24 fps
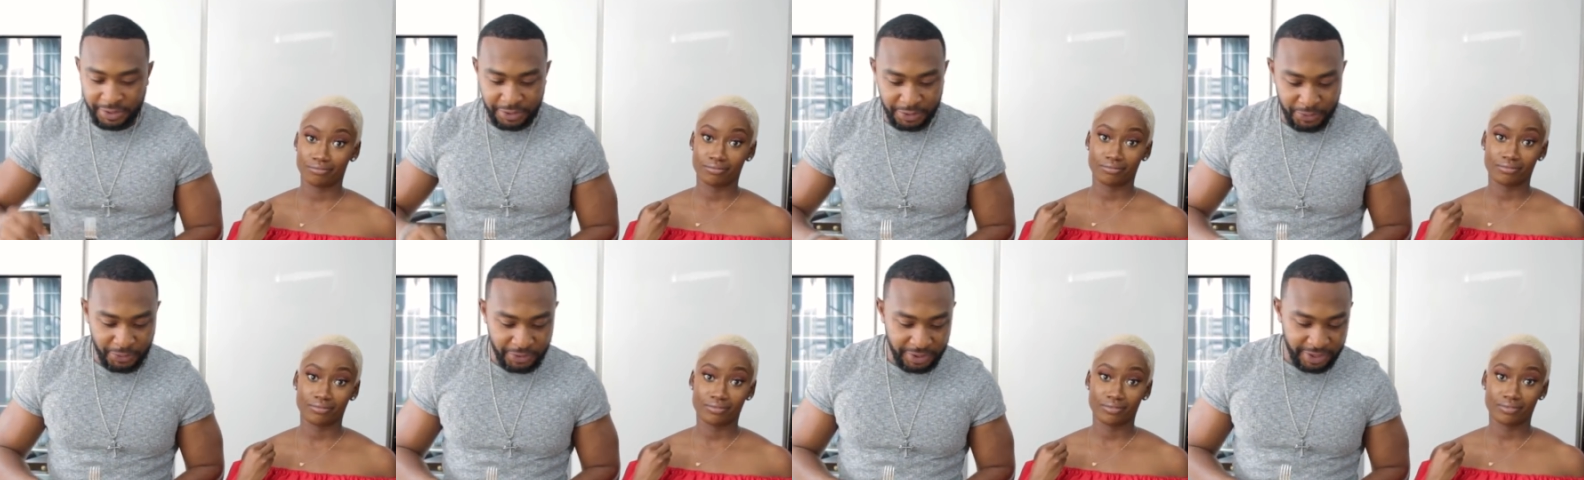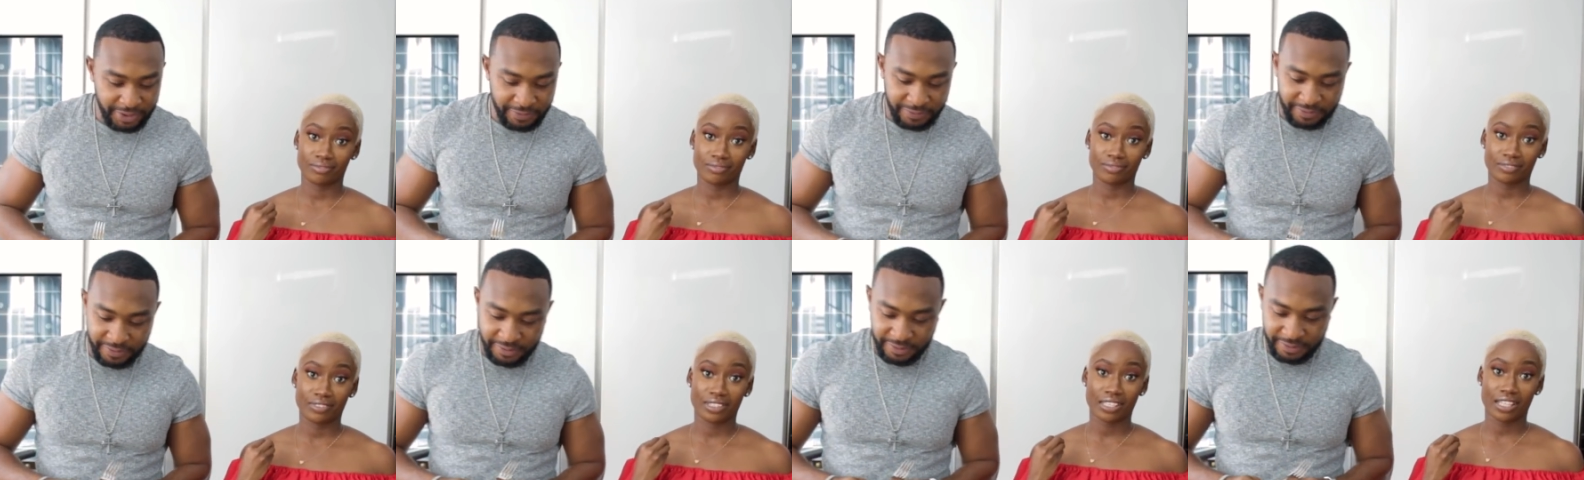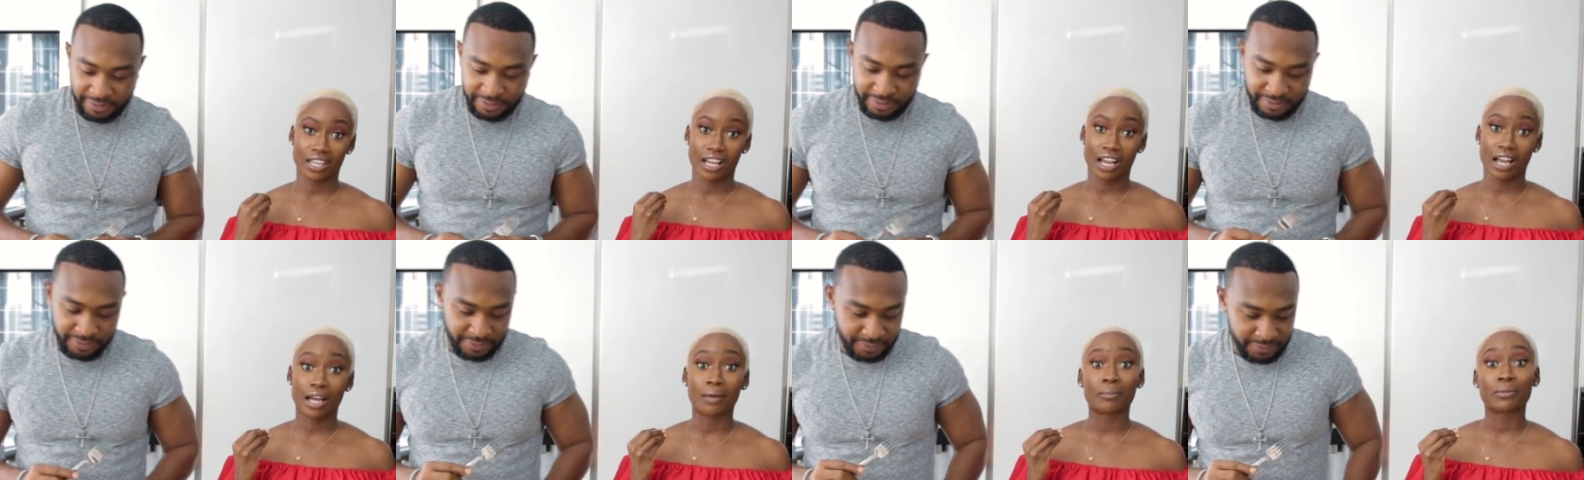Speaker 1: though, no knife.
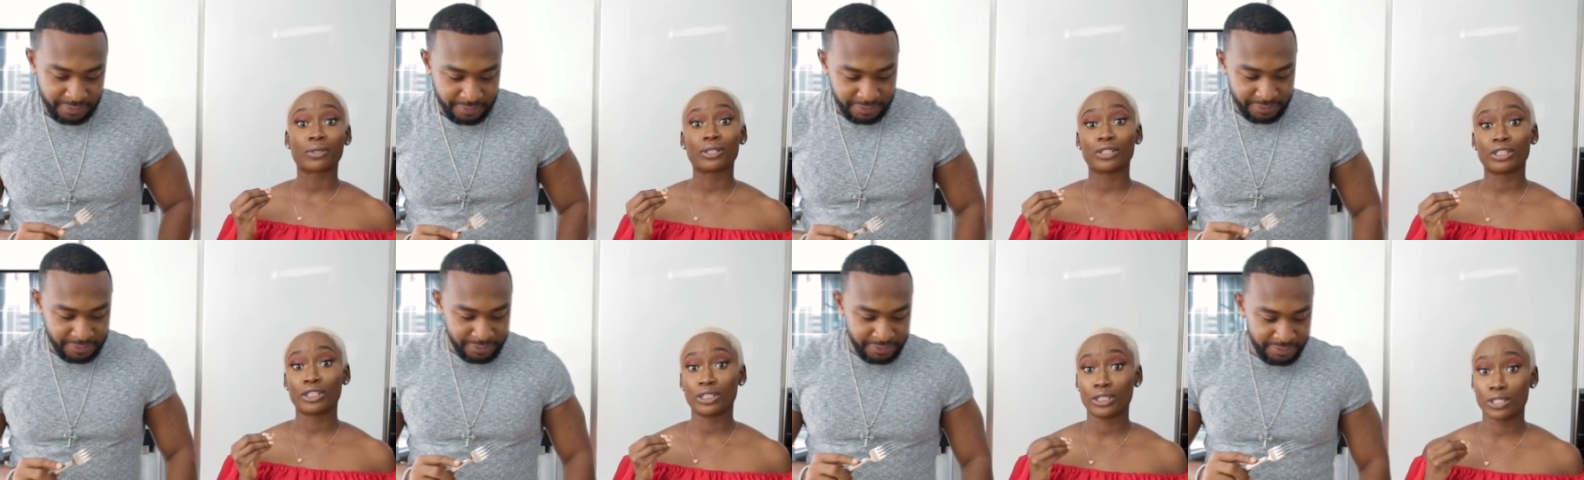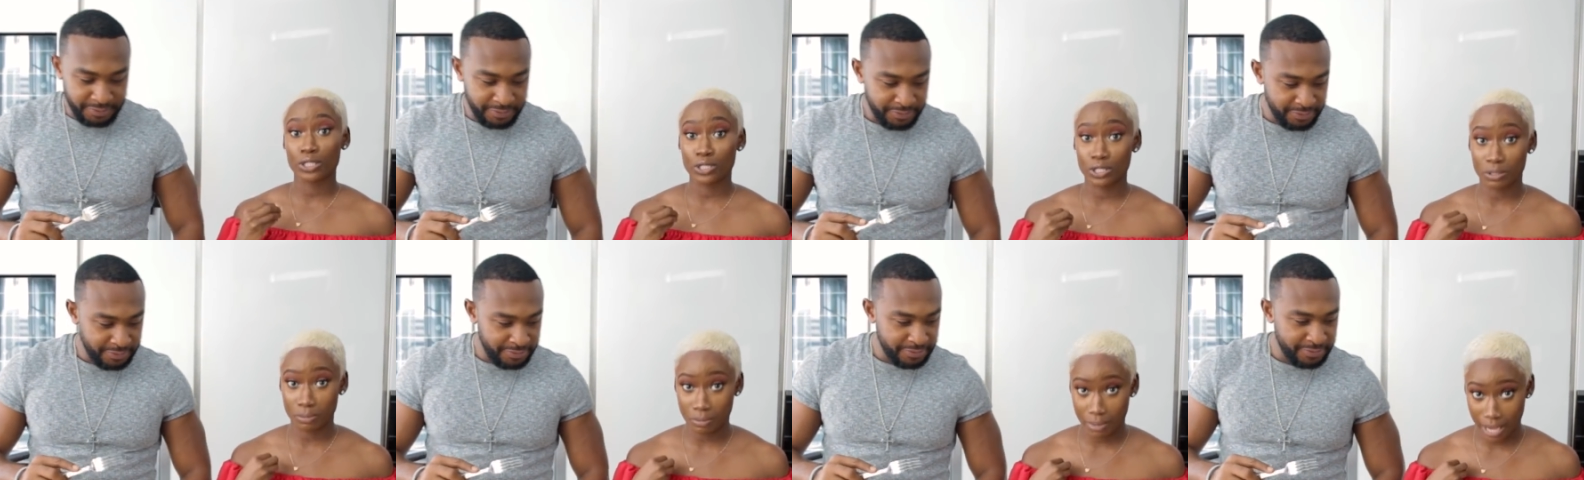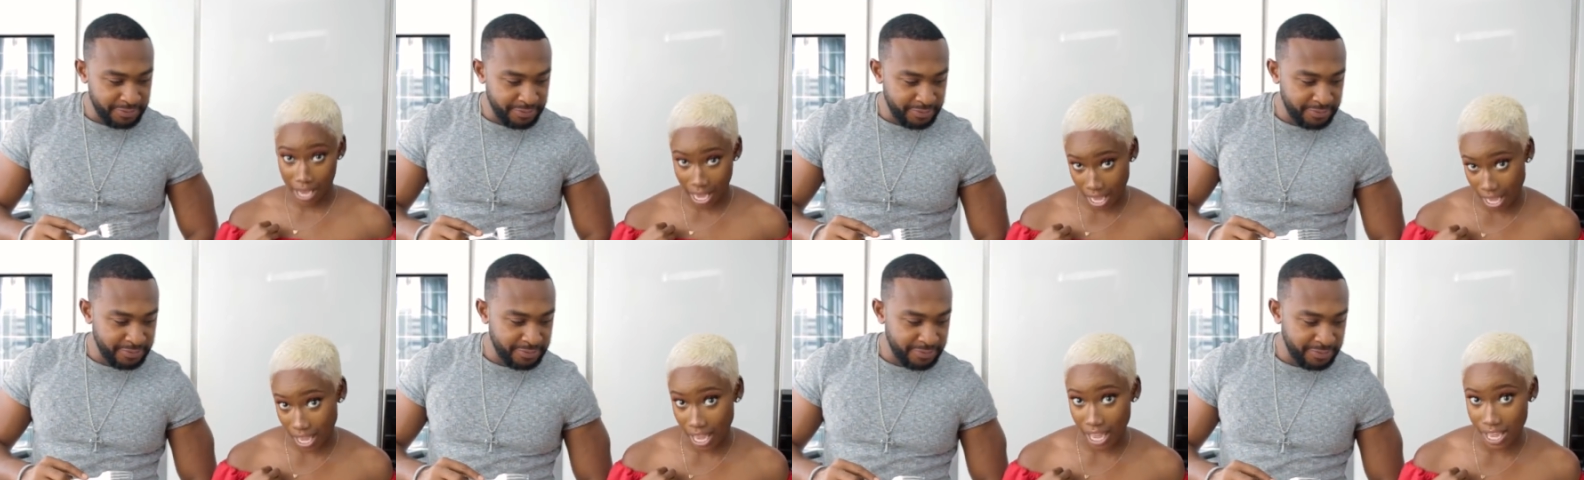
Speaker 2: I'm gonna use
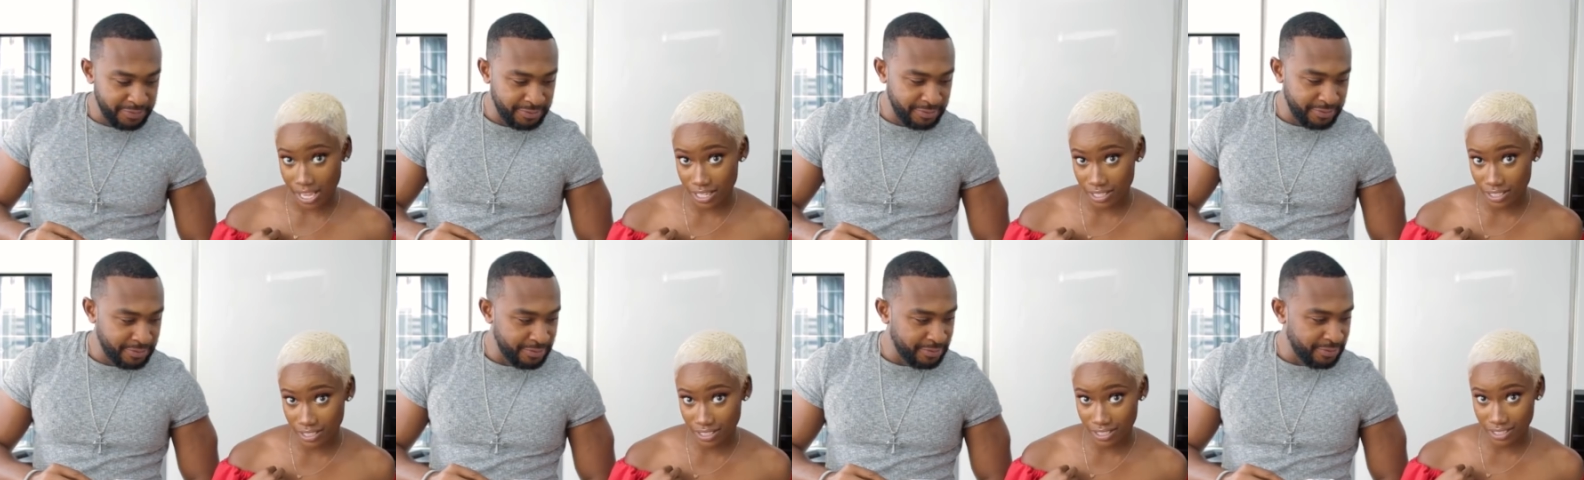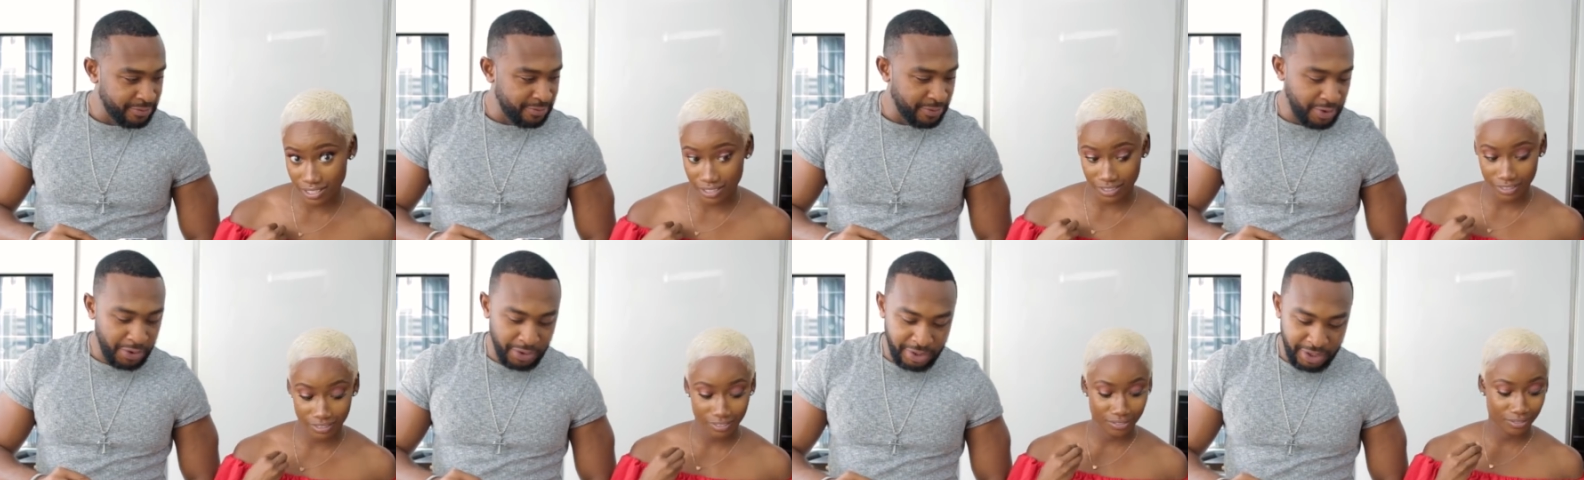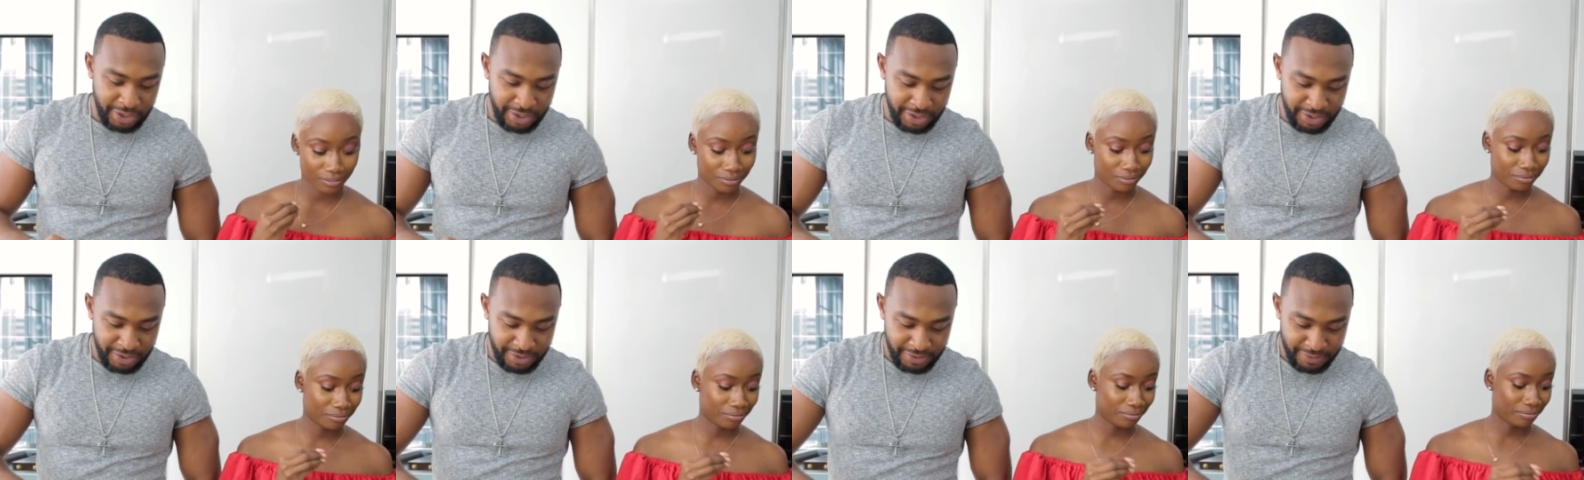my hands.
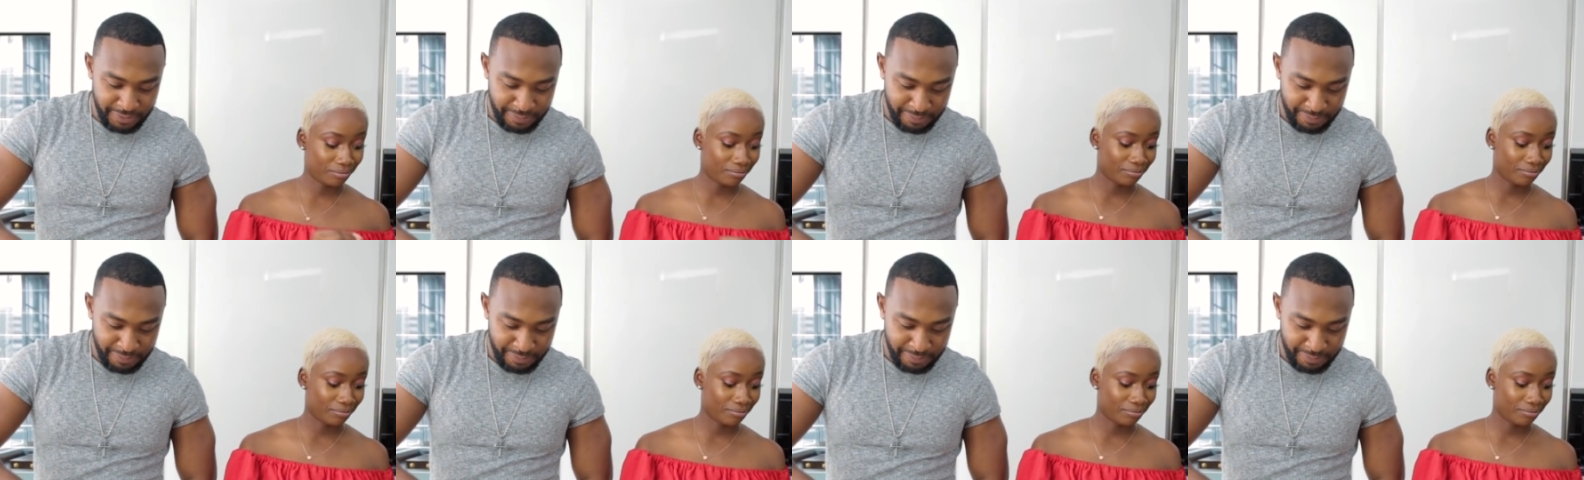
Speaker 1: Okay.